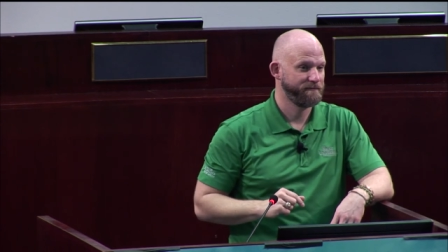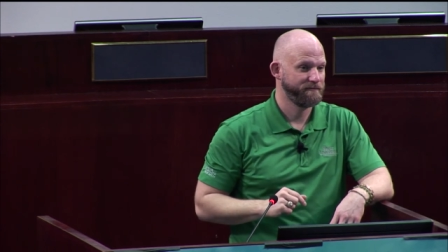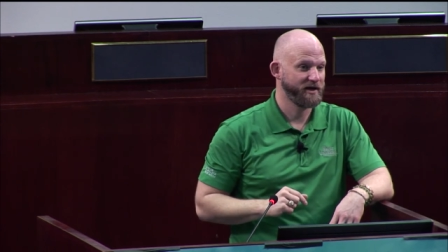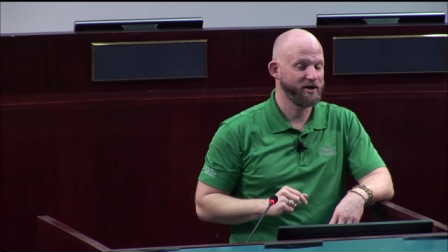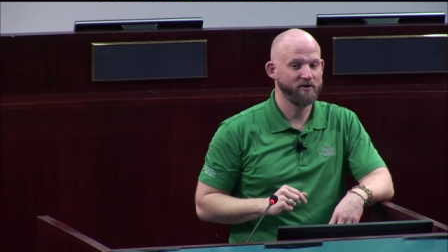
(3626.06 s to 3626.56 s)

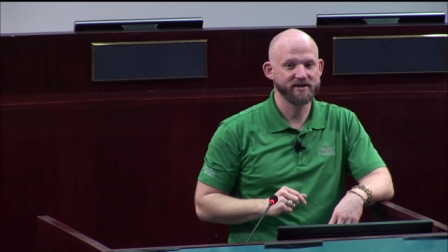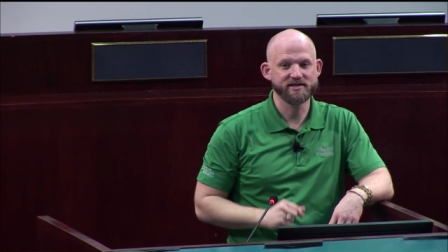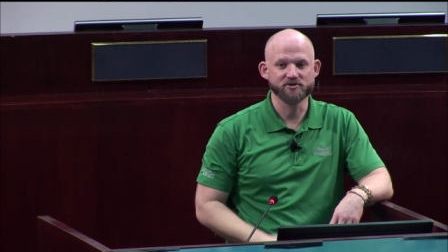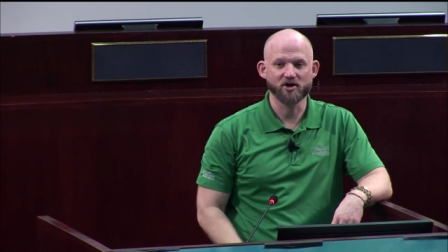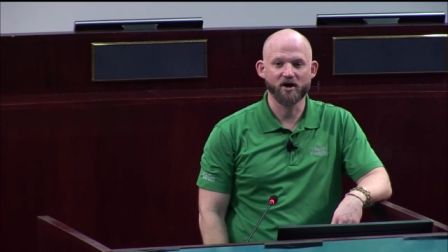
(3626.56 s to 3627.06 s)
I know that
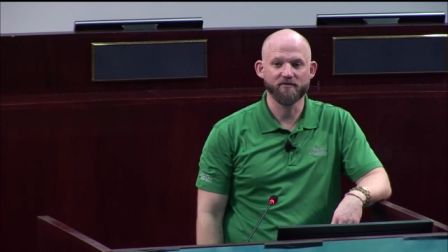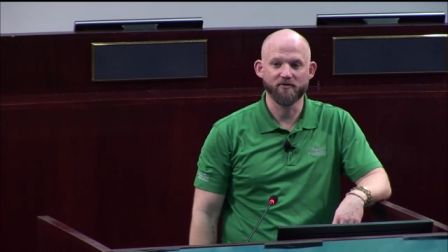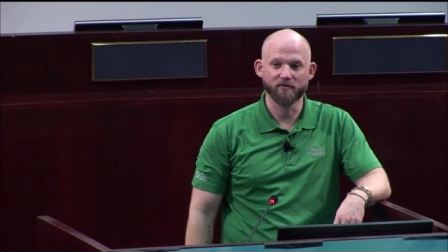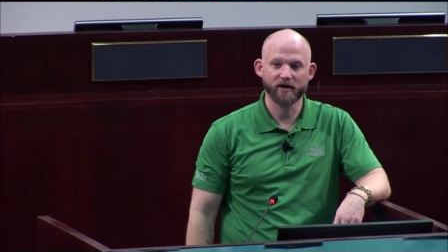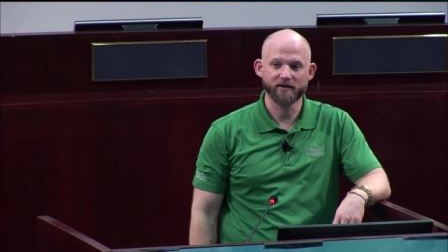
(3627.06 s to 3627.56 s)
sounds
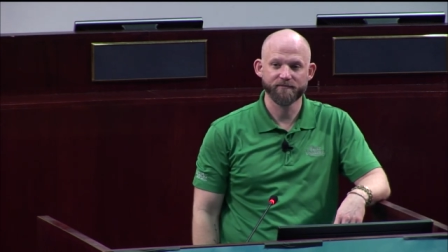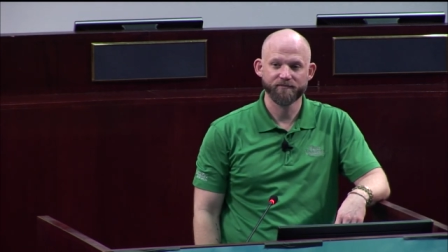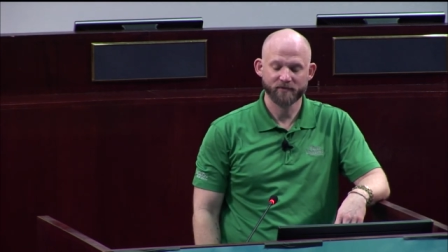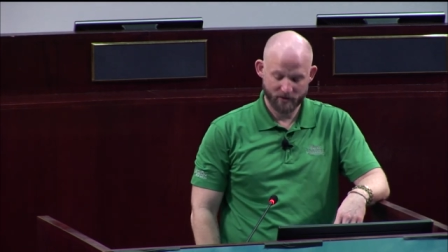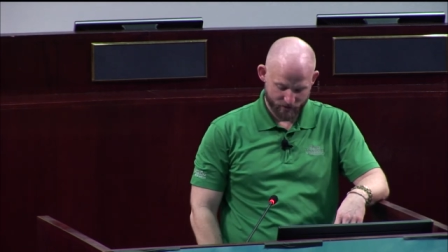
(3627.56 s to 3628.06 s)
awful, right?
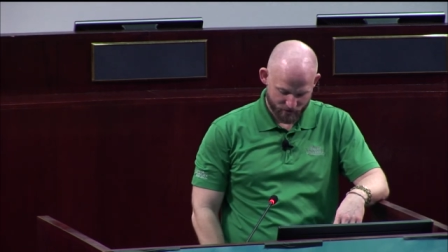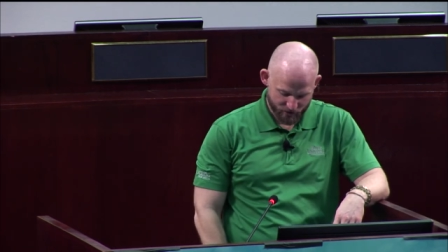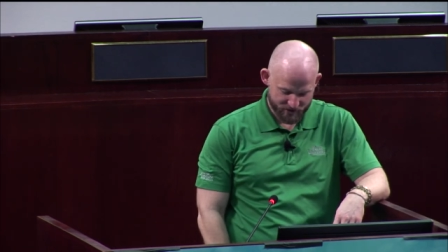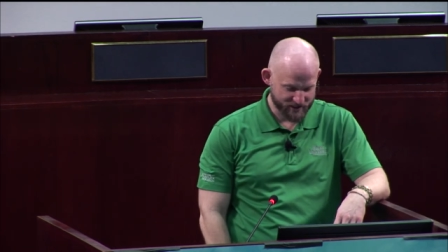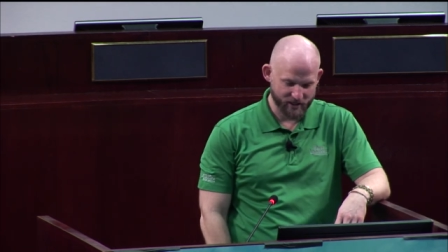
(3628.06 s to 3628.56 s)

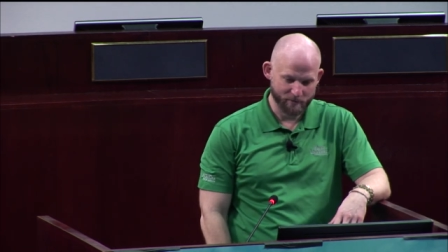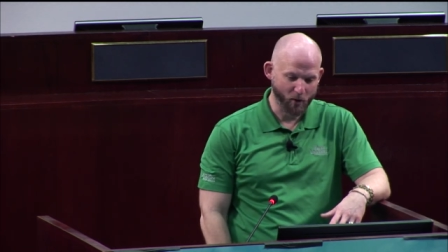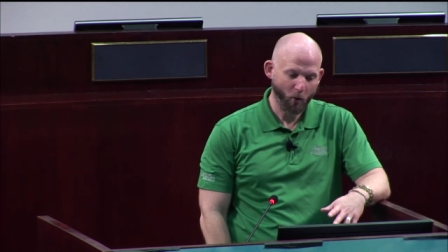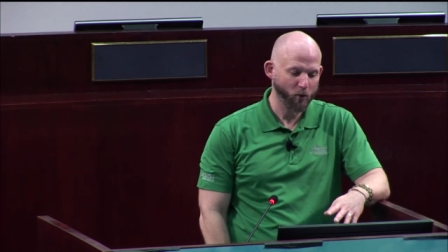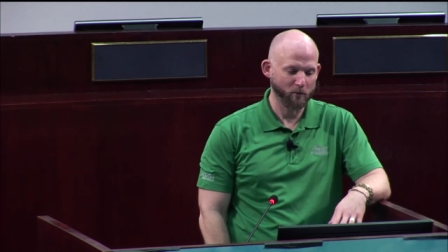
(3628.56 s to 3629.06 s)
Y'all just think I'm a
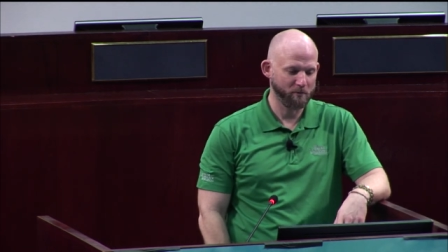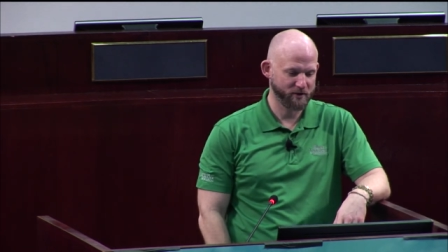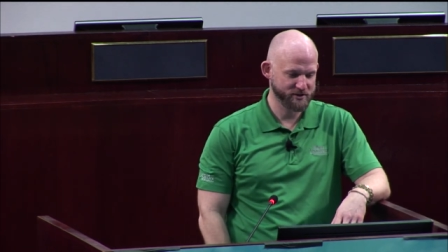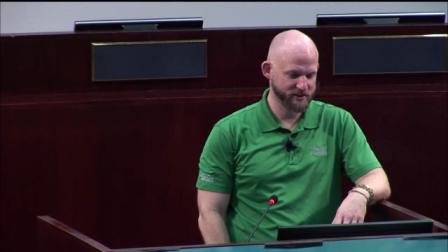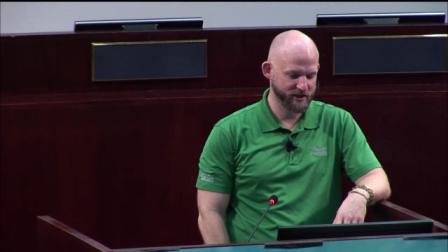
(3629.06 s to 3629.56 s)
horrible
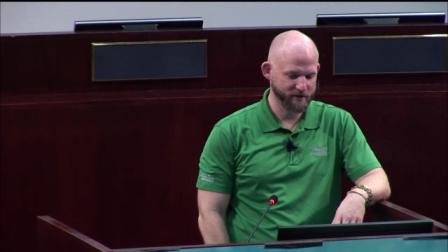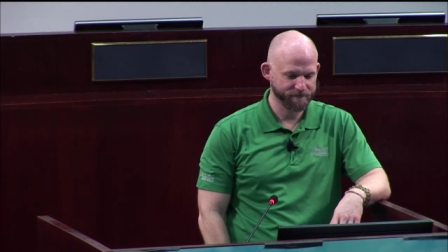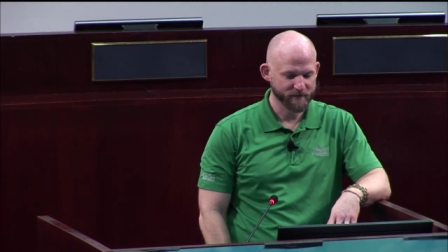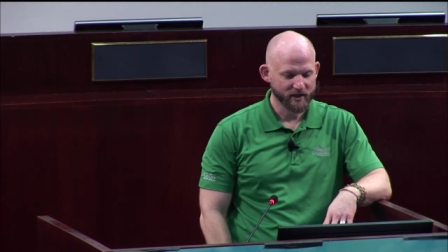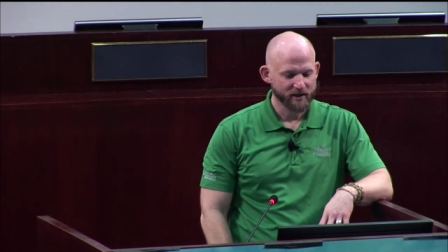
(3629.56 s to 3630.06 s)
person now.
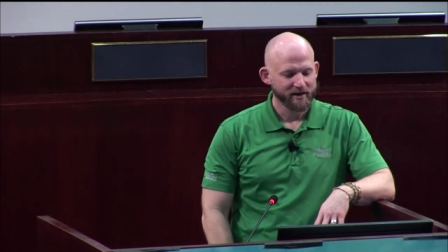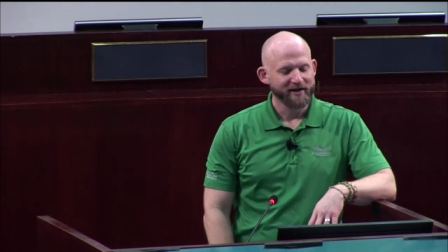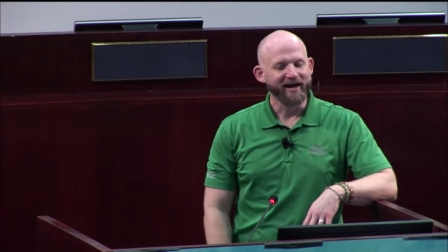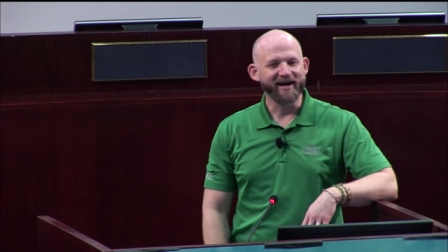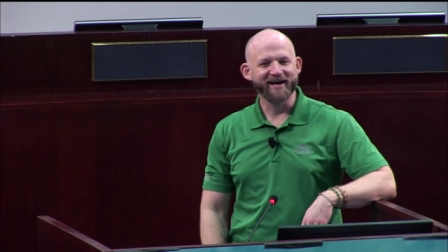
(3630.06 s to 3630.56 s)

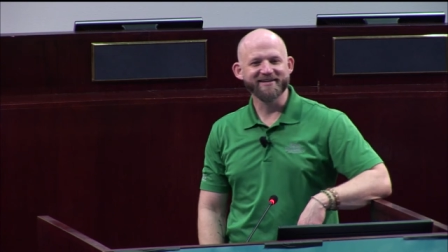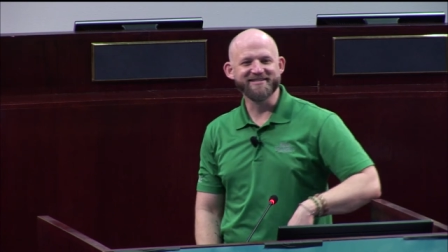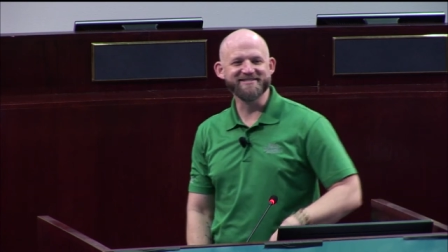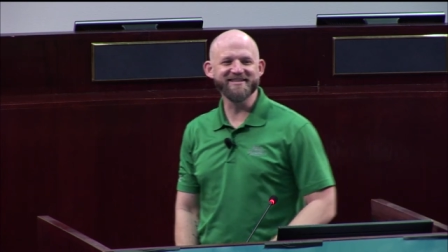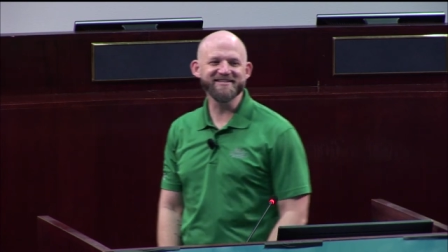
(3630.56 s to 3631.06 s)
Uh,
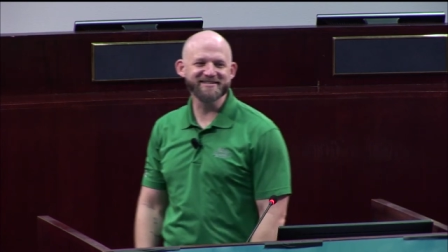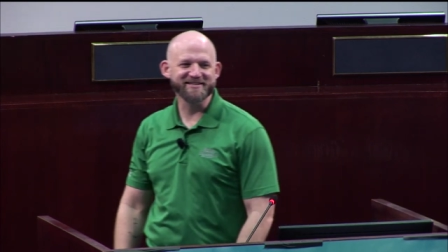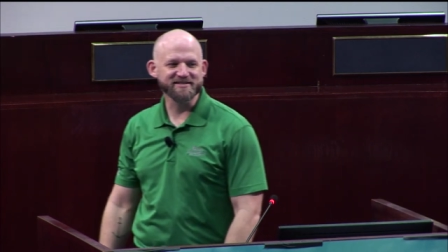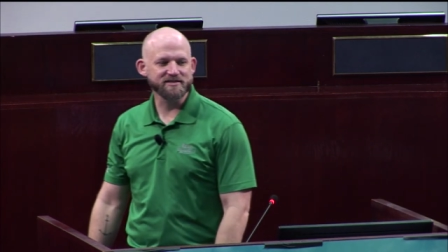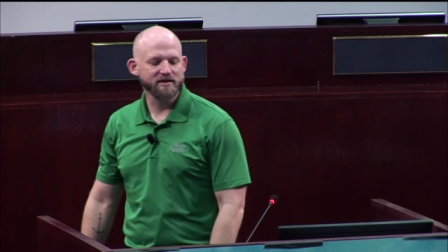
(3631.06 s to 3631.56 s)

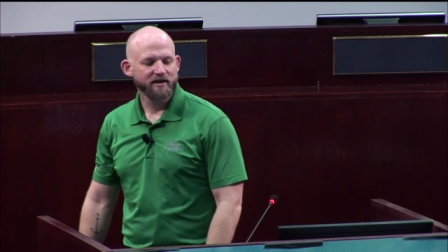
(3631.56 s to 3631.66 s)
diseases.